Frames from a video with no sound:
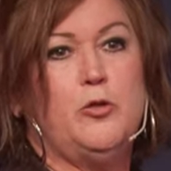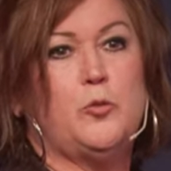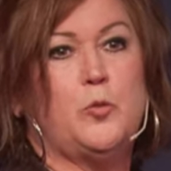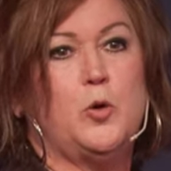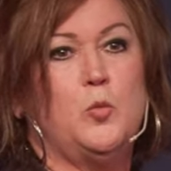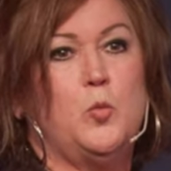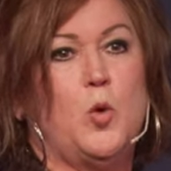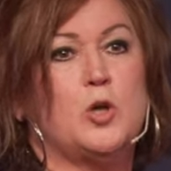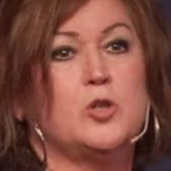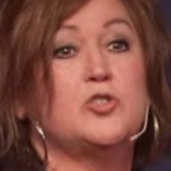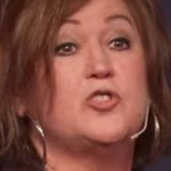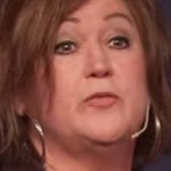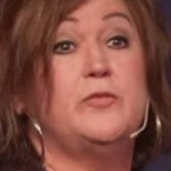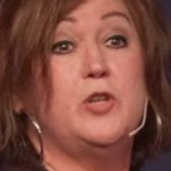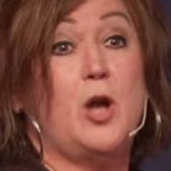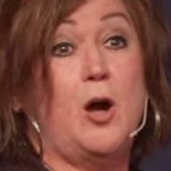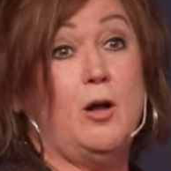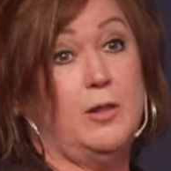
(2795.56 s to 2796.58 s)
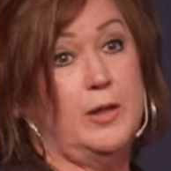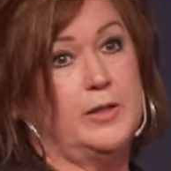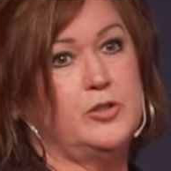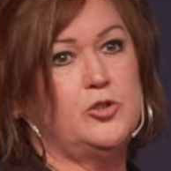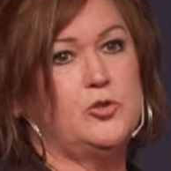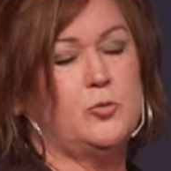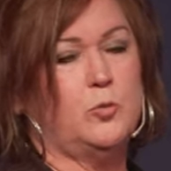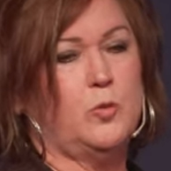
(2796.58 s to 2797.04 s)
through words of
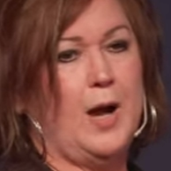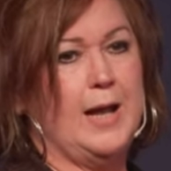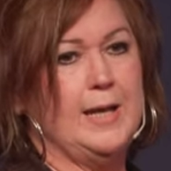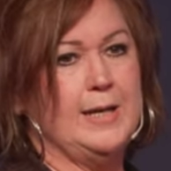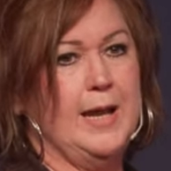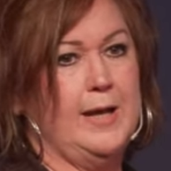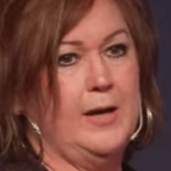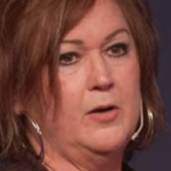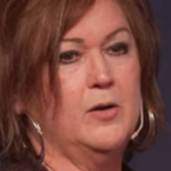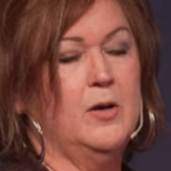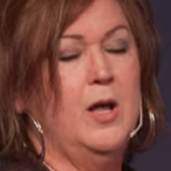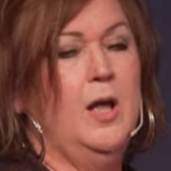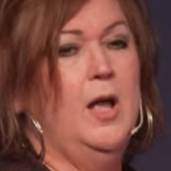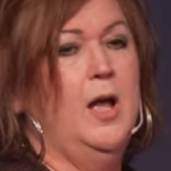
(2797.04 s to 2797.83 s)
knowledge right now.